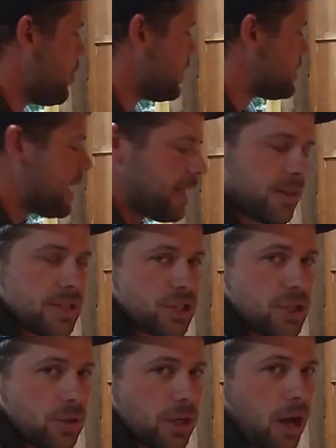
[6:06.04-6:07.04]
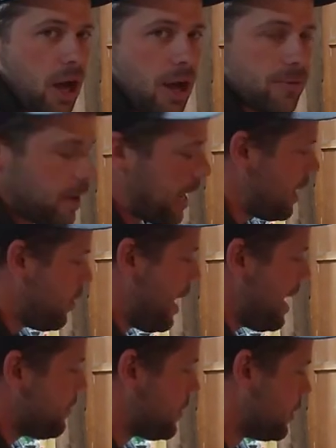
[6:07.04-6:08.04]
want to take this unit off, I don't
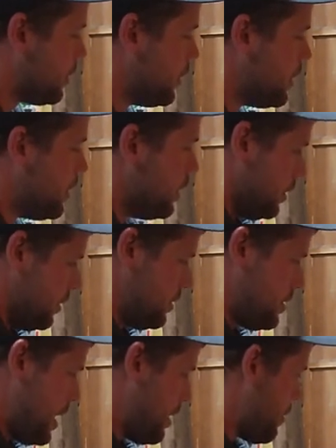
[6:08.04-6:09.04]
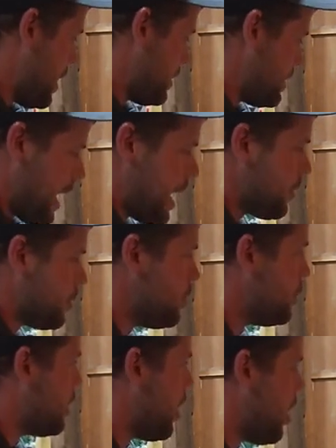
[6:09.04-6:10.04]
have to take my entire
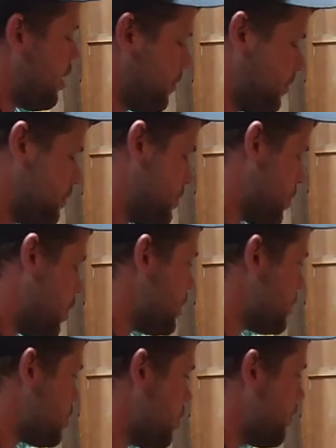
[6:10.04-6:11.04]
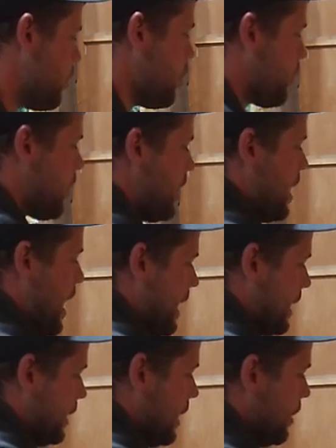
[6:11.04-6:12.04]
unit off and so on and so forth. I
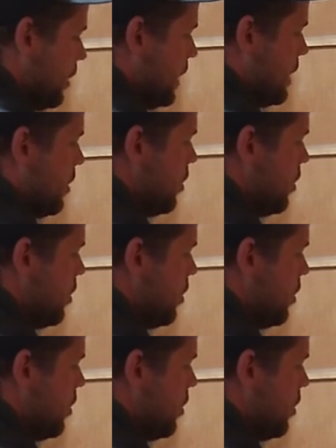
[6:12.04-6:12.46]
can literally